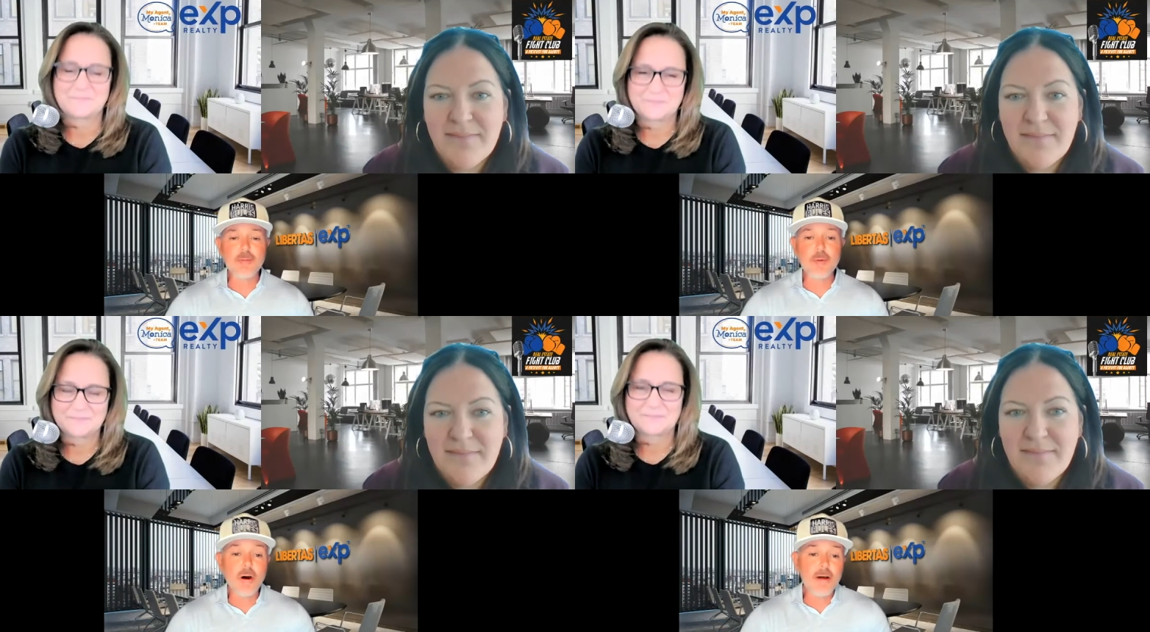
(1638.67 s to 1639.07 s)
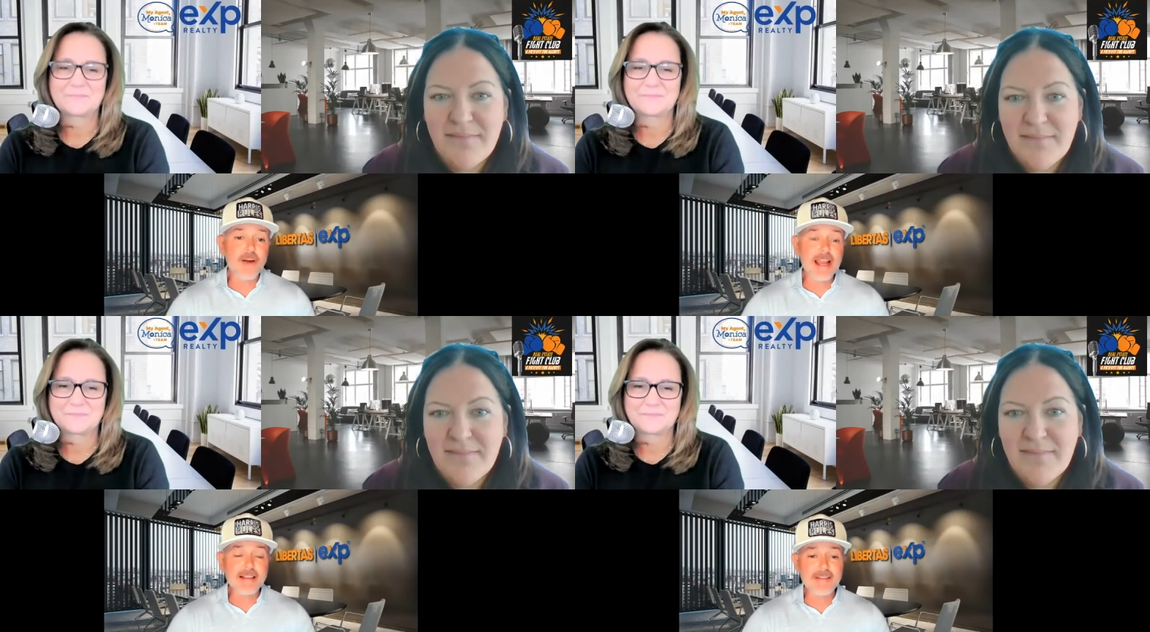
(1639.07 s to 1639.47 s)
Speaker 1: or
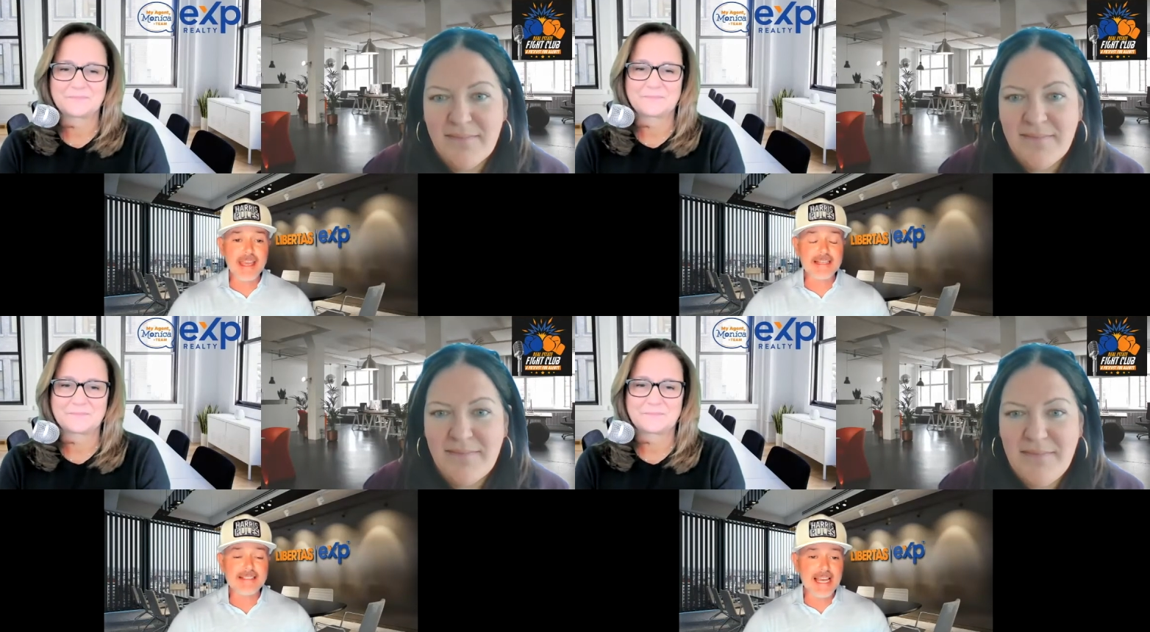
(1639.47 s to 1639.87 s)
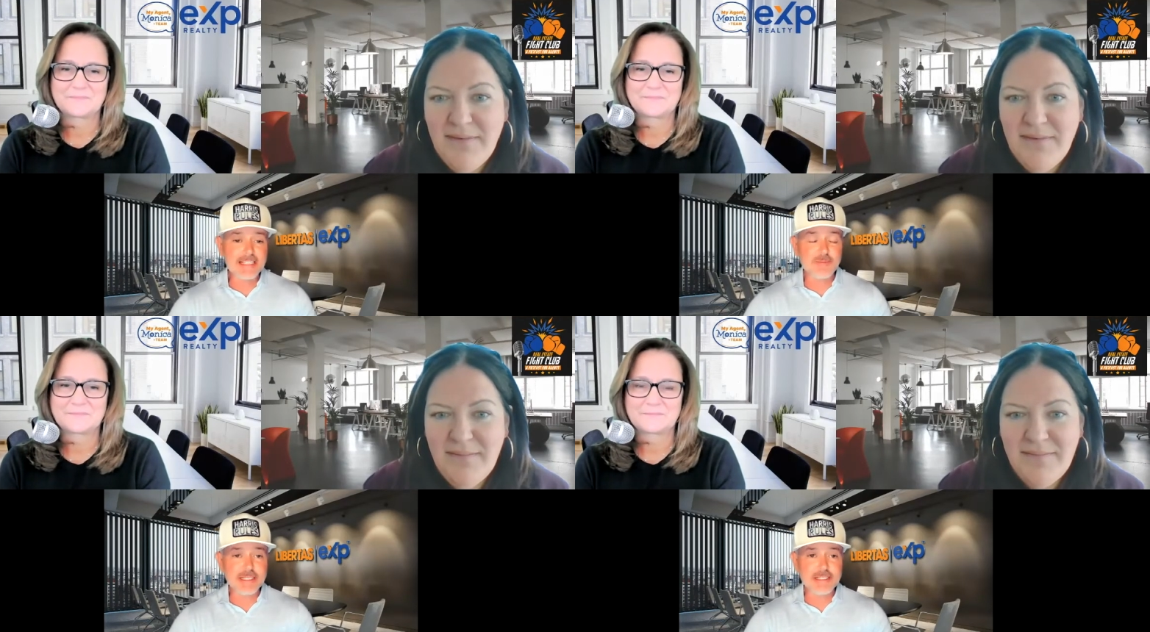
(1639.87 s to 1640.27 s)
frankly, they can
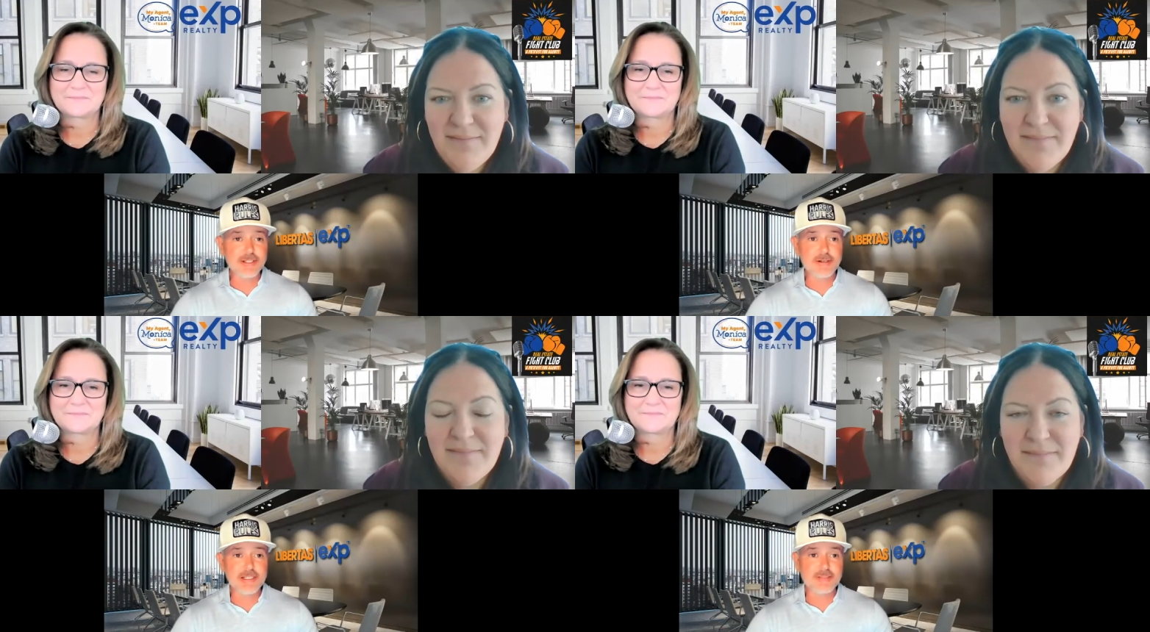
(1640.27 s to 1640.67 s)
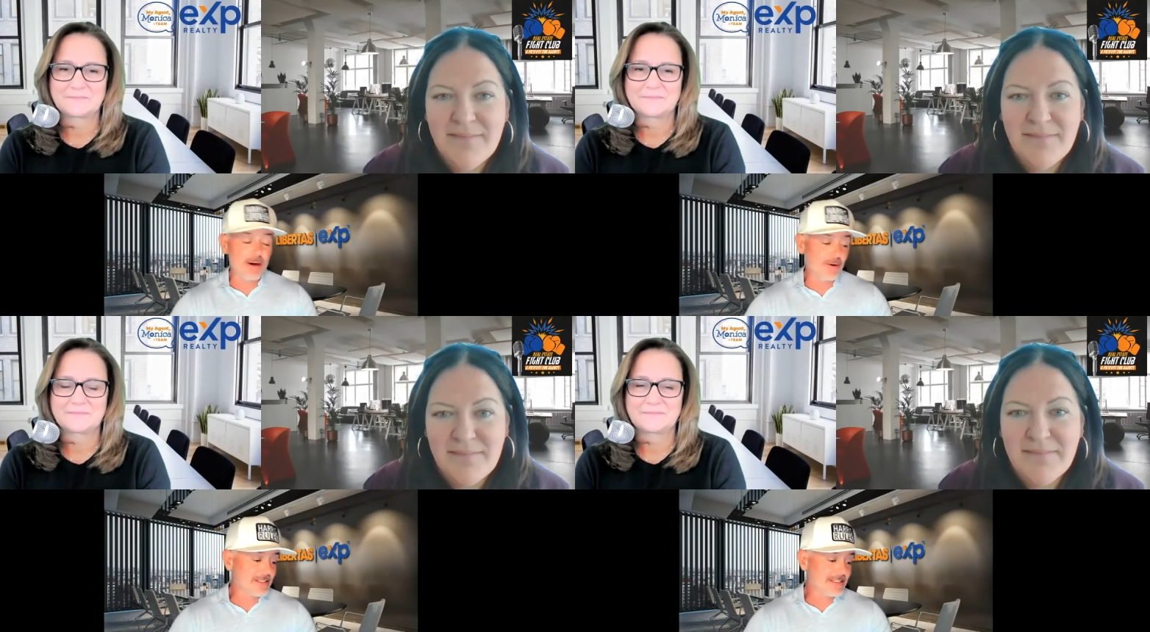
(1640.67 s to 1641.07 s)
text me too. It's my
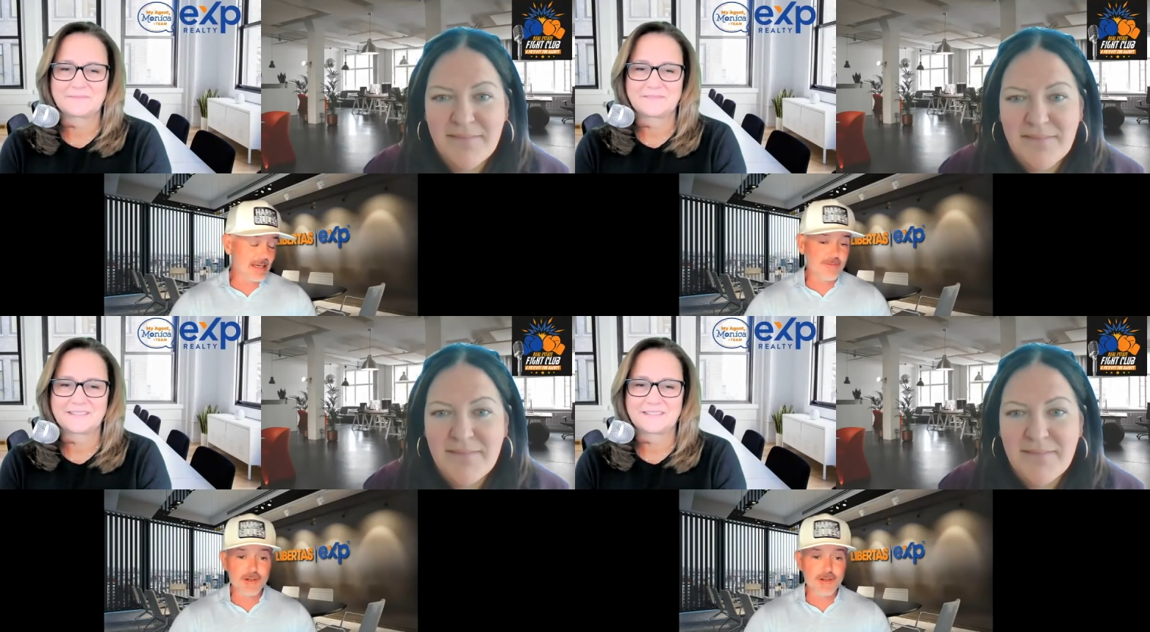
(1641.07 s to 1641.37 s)
real cell phone